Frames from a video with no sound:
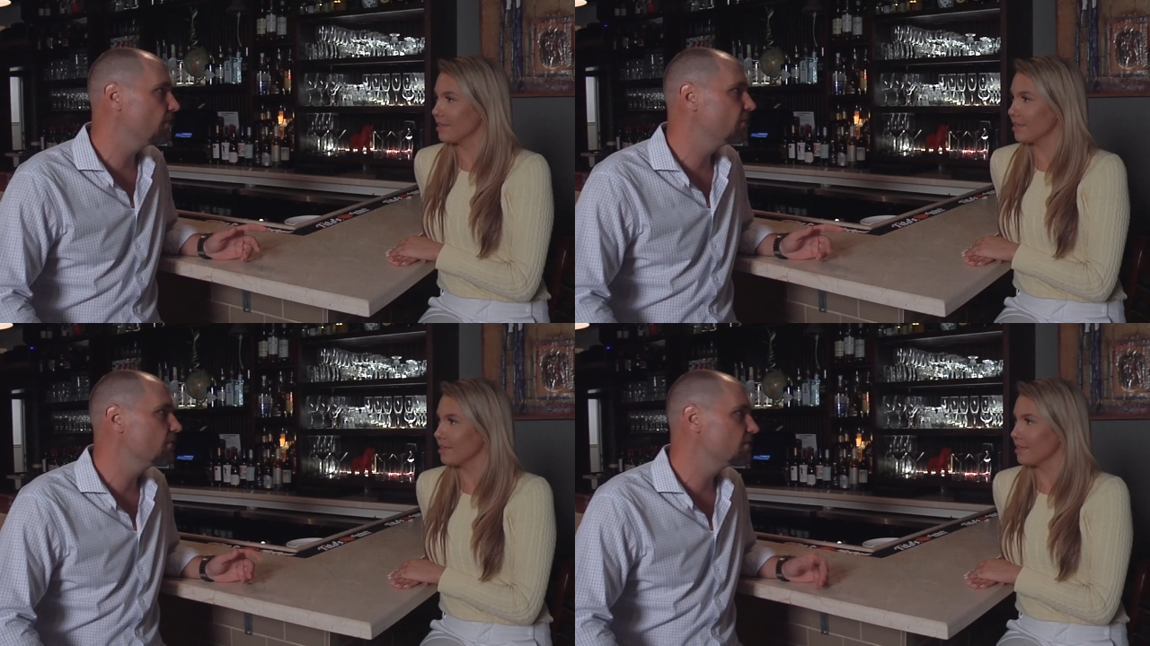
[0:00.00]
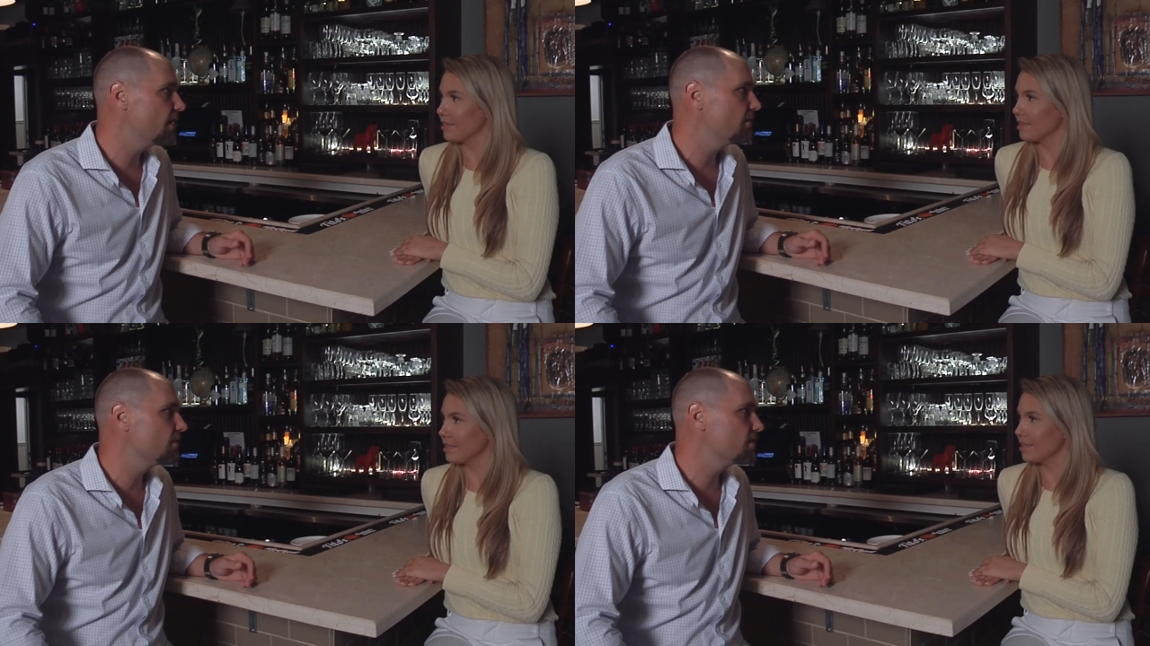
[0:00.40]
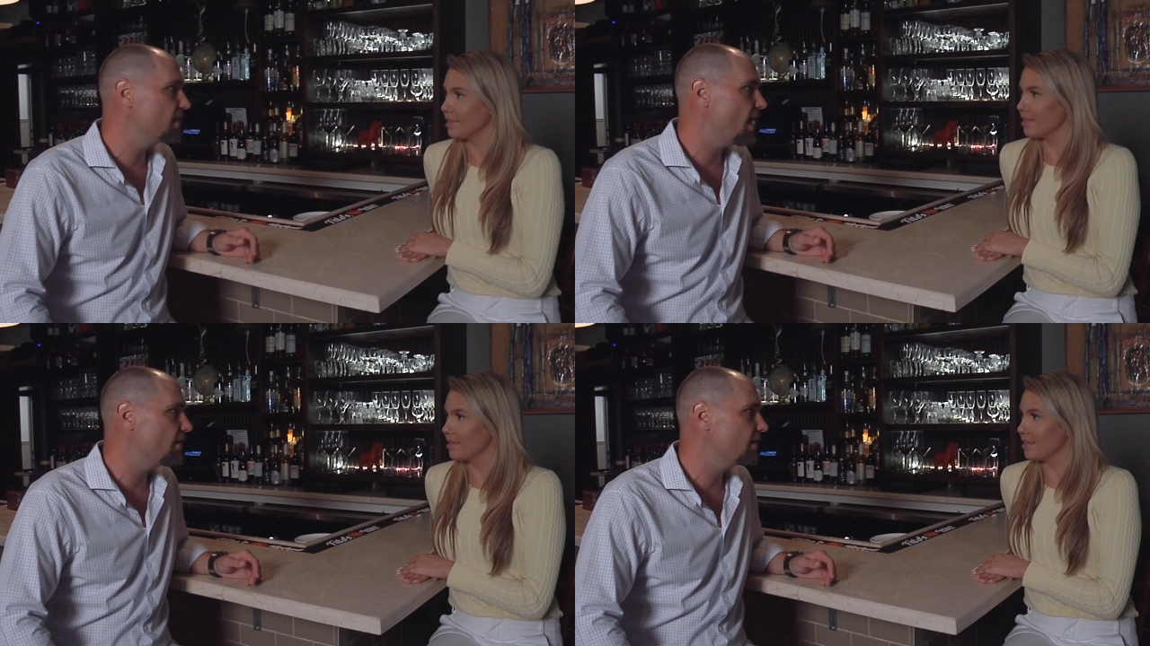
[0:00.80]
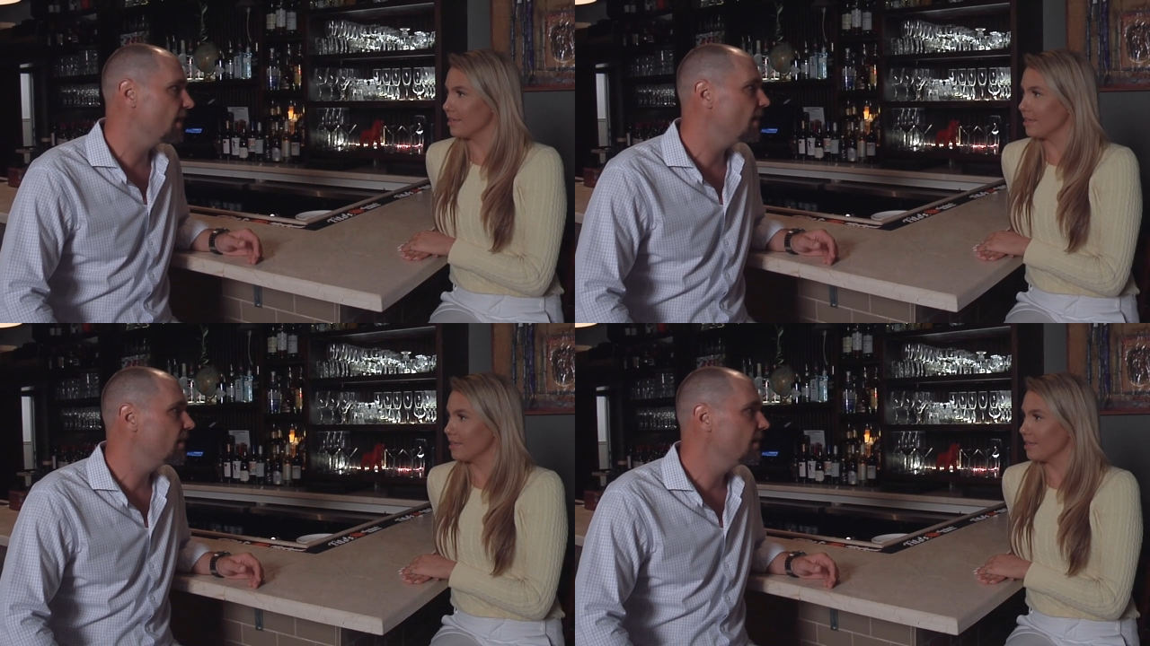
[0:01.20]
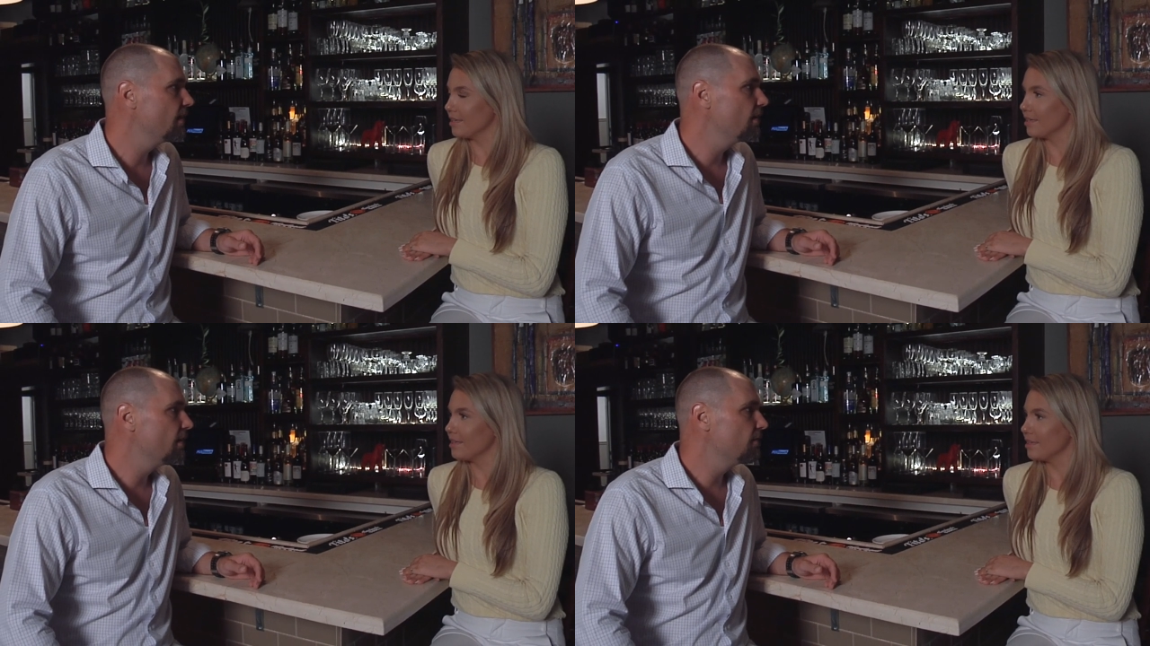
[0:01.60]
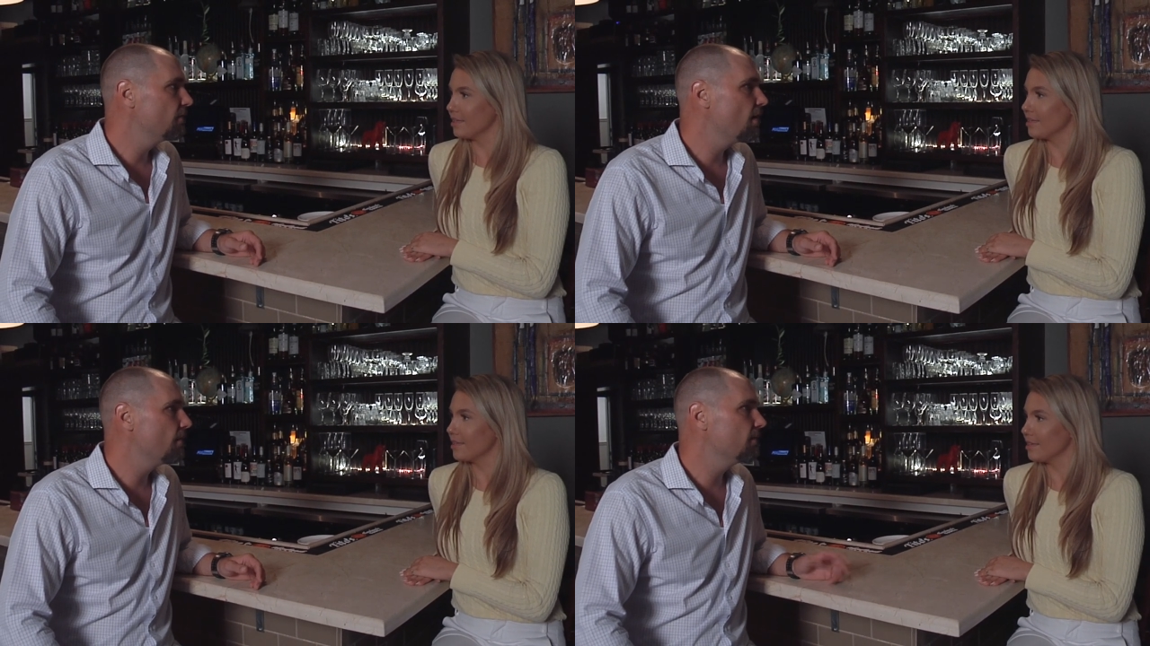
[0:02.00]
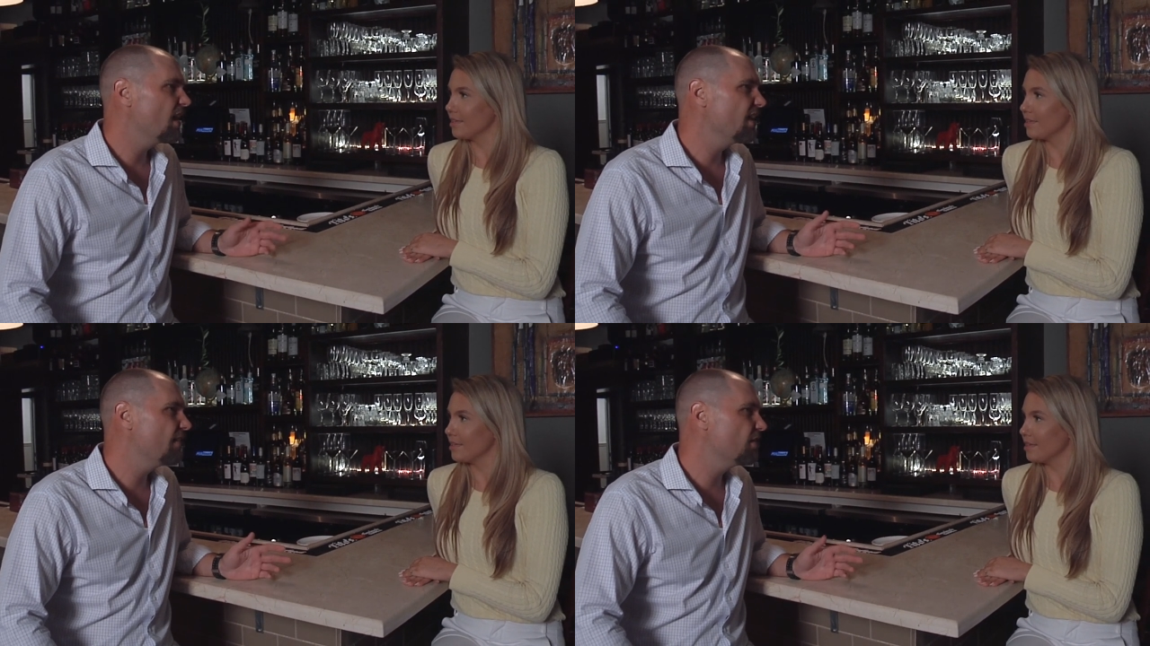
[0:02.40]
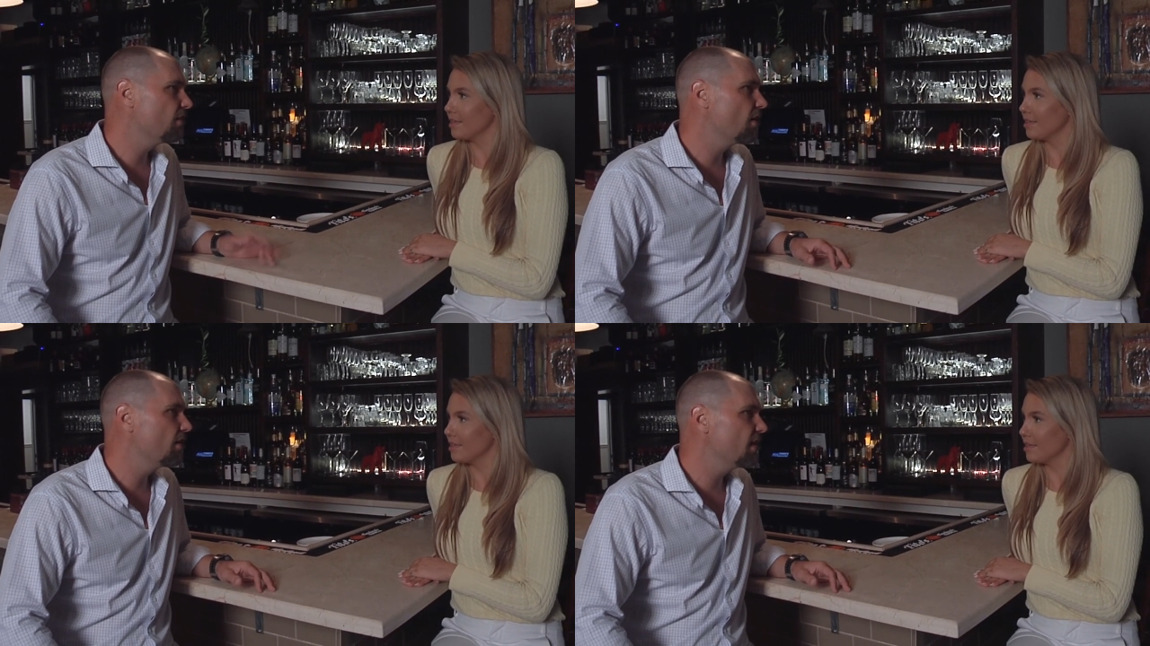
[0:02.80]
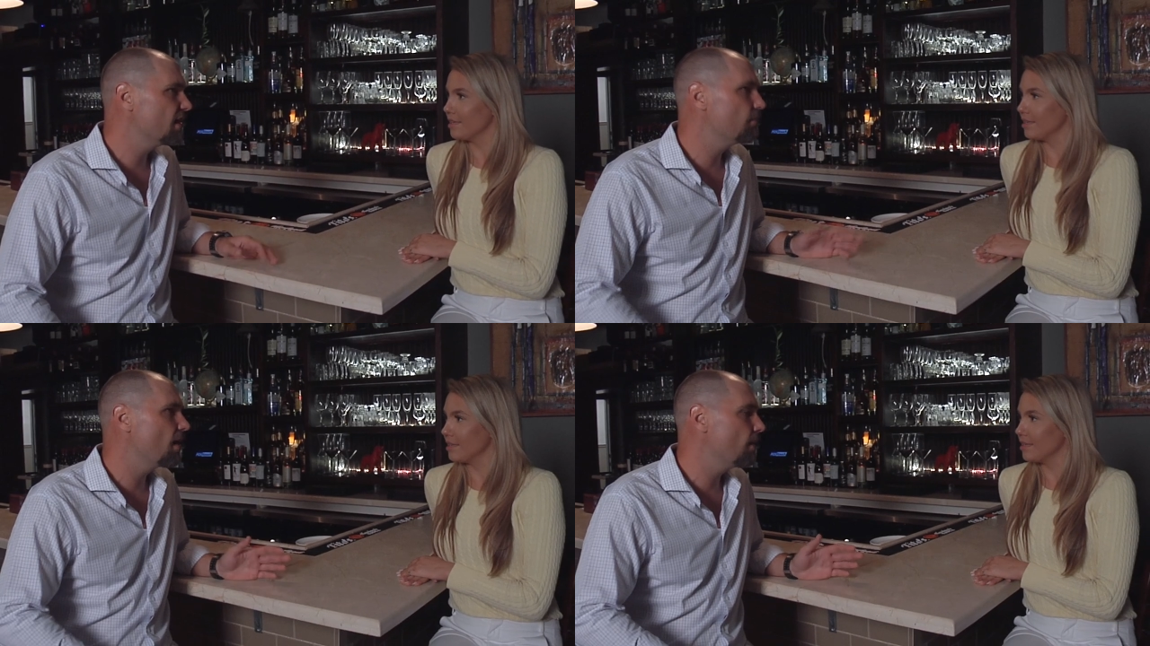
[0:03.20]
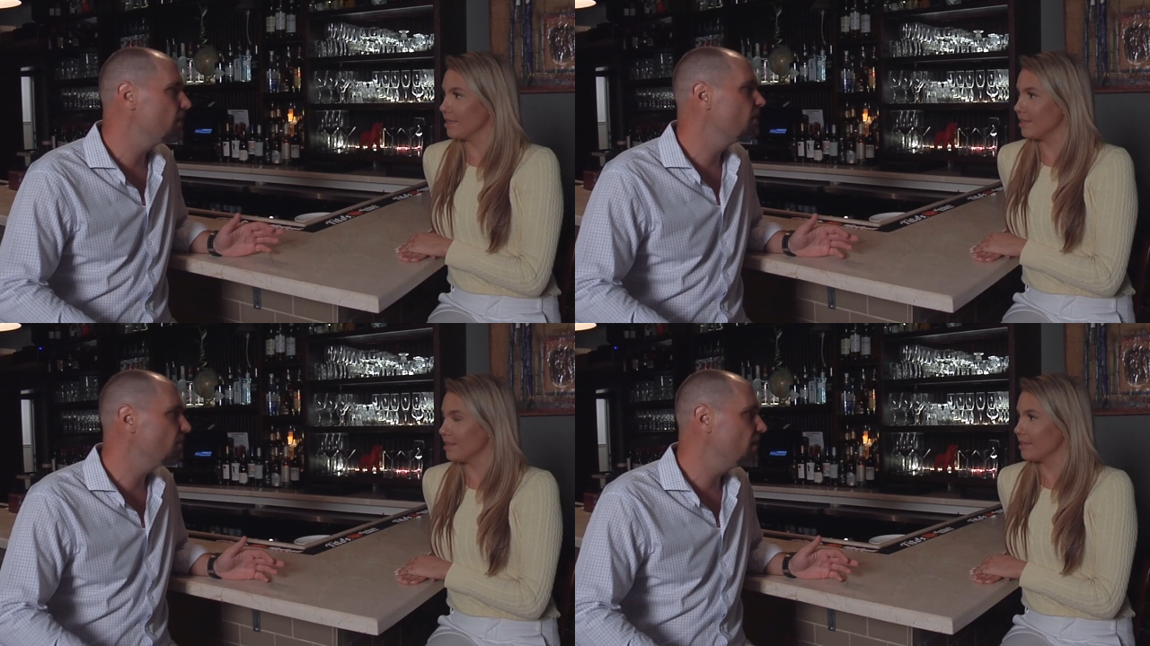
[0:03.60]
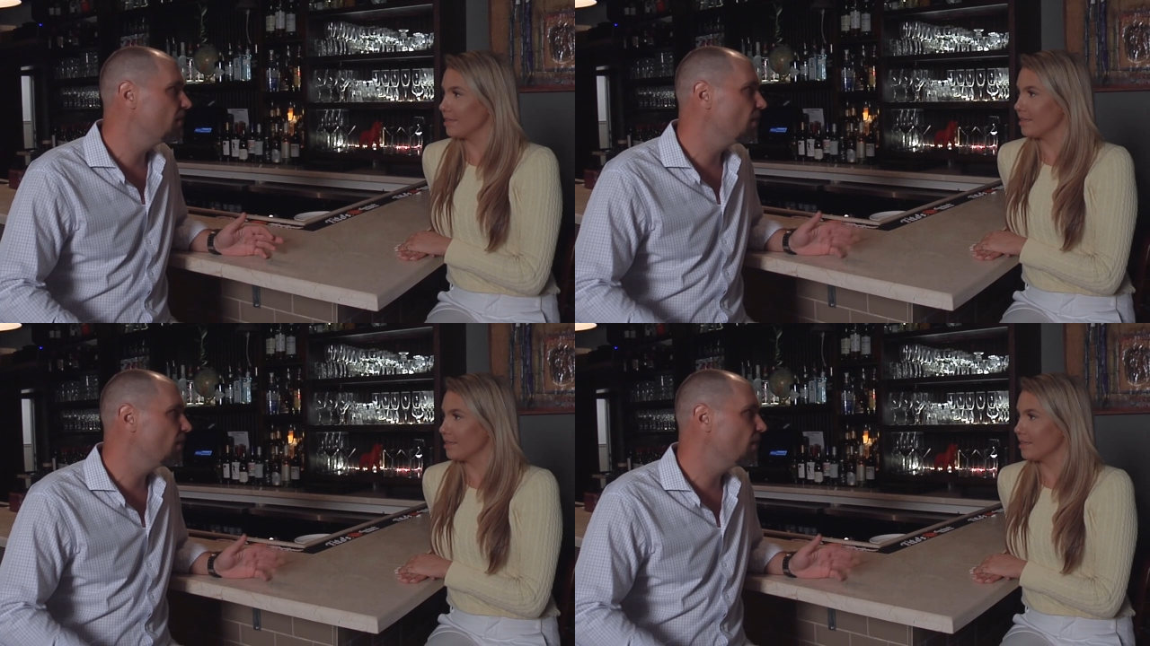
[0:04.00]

Speaker 1: from Tuesday through Saturday, from eleven thirty to probably three